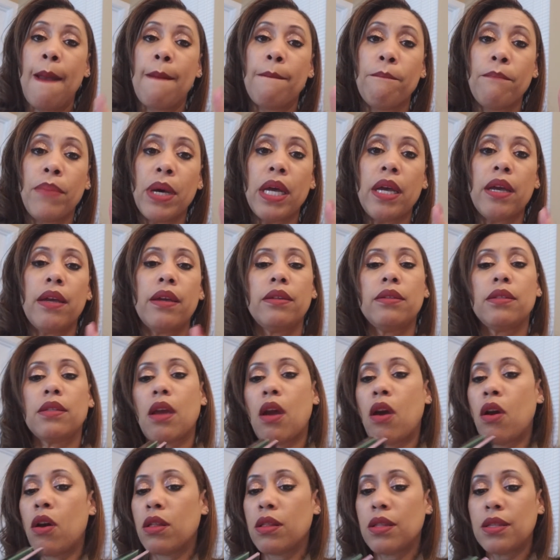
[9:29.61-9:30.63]
But
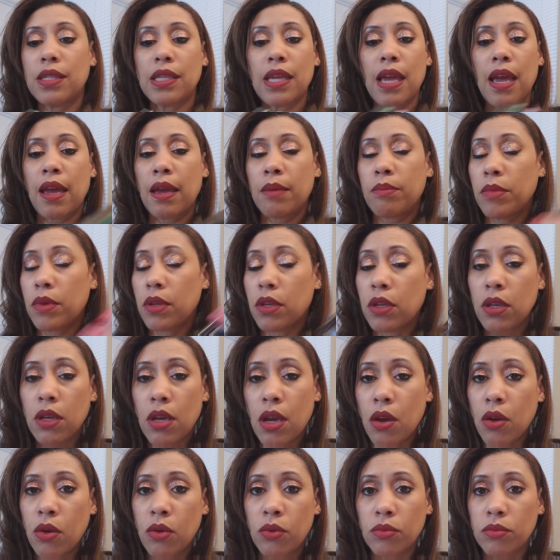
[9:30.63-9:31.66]
all the time, you
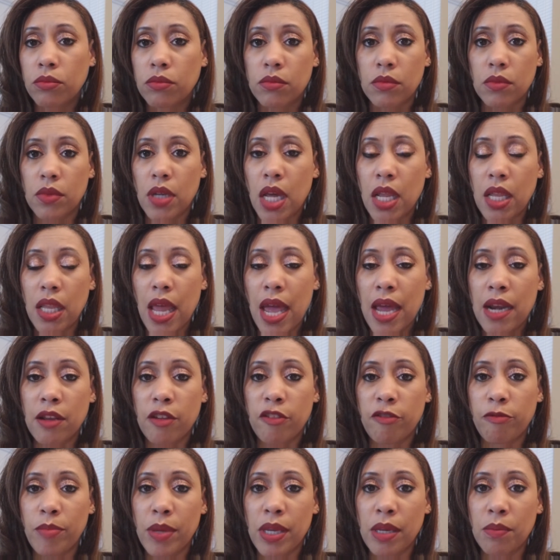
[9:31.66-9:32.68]
know, a lot
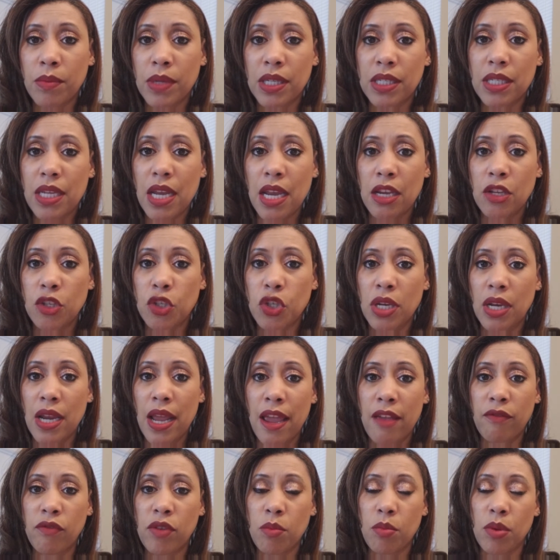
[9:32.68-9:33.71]
of pigmentation,
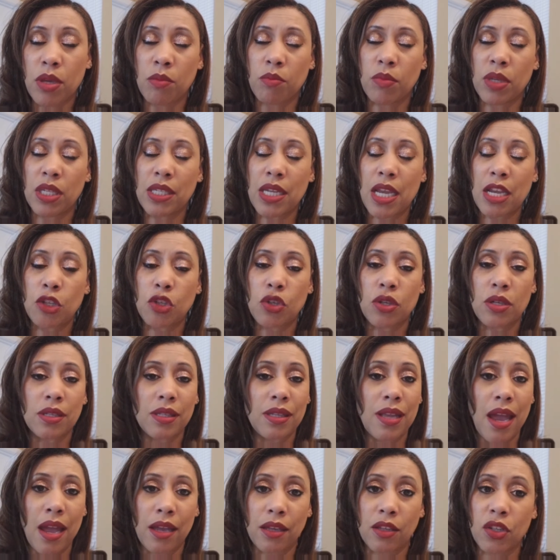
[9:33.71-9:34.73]
heavy pigmentation
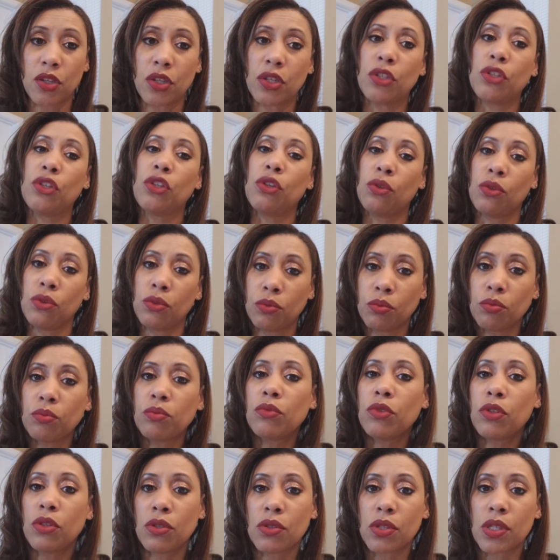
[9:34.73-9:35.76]
is not good. You
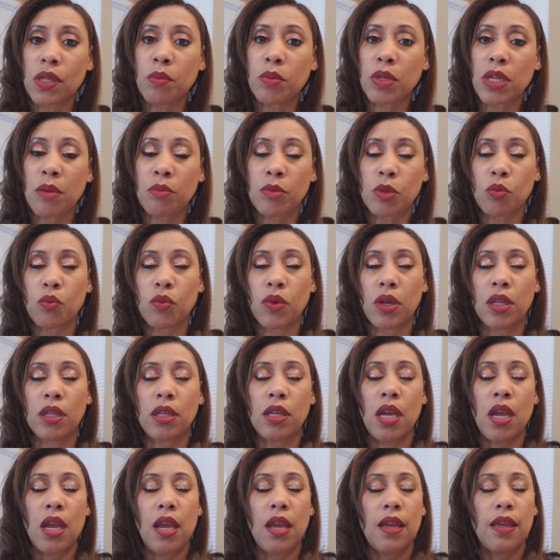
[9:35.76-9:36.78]
sometimes want
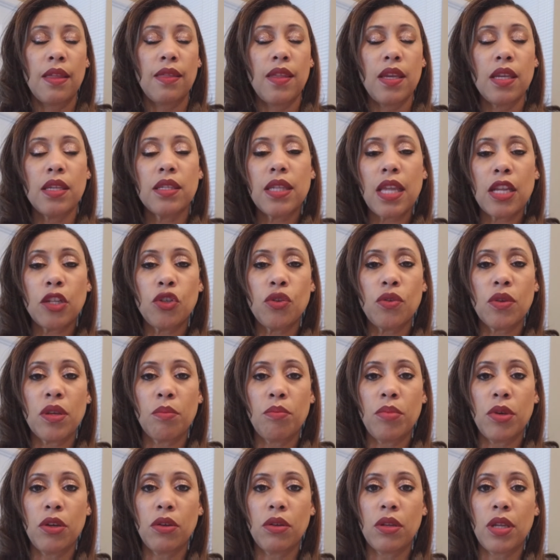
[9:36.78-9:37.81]
things that you can
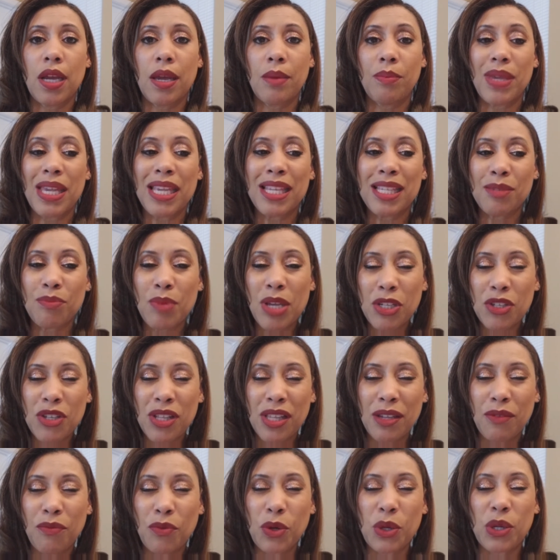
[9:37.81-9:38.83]
build up,
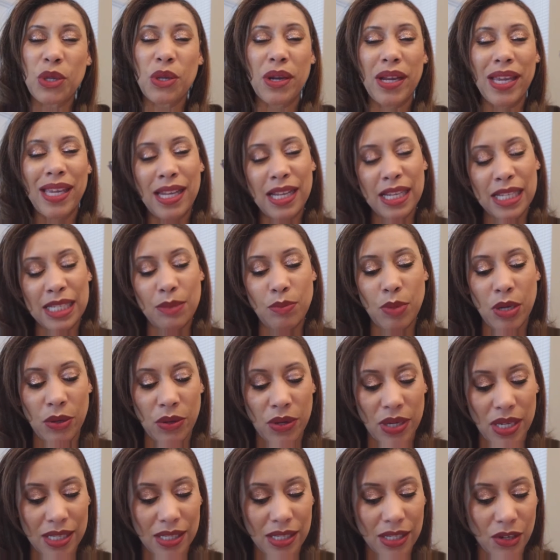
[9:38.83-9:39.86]
especially for your
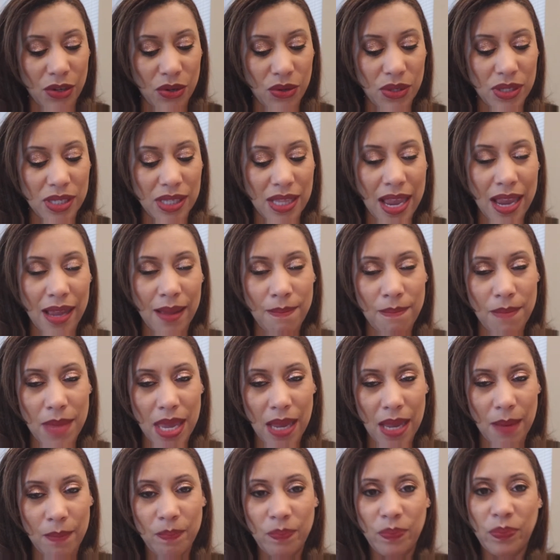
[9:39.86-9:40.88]
inexperienced girls like
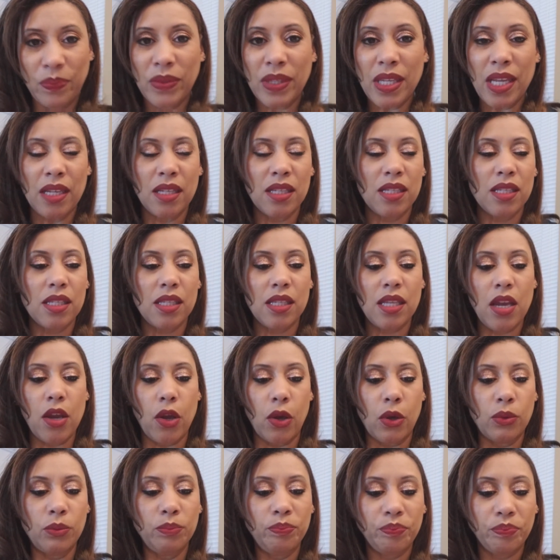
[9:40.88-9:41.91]
me.
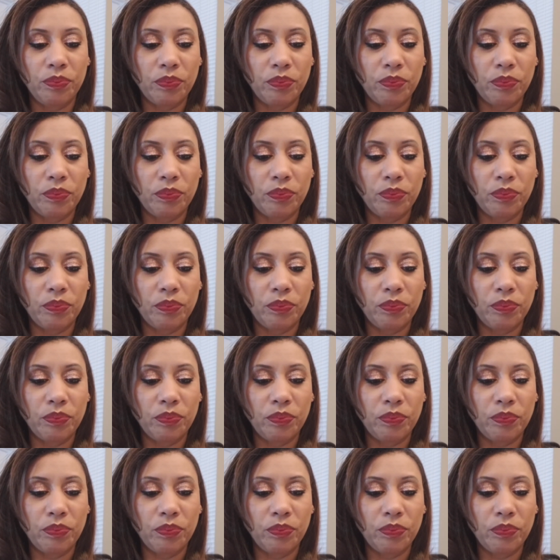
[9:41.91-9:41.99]
So